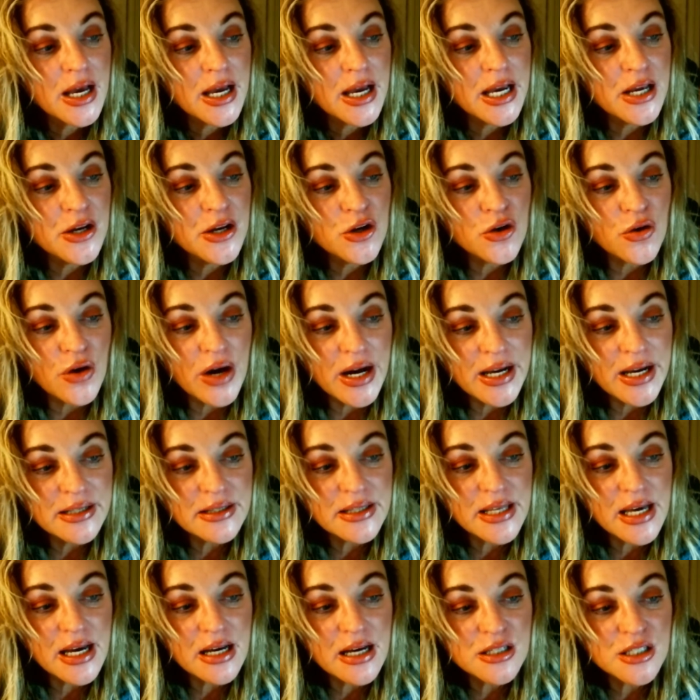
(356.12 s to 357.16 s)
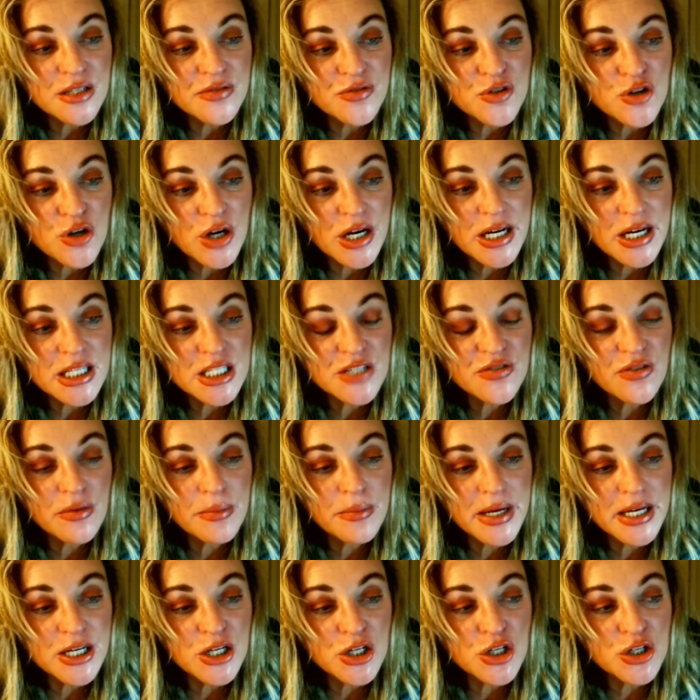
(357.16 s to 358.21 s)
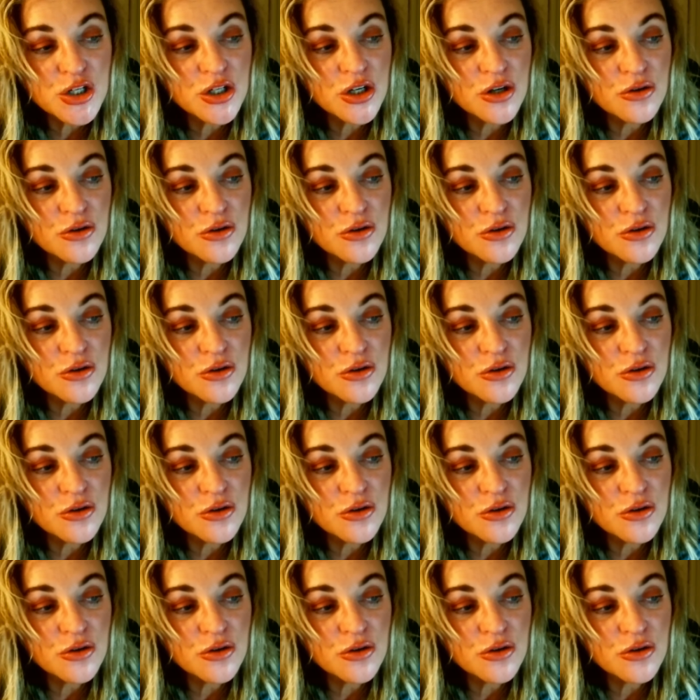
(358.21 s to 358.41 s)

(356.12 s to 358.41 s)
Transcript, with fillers: in your eighth house of transformation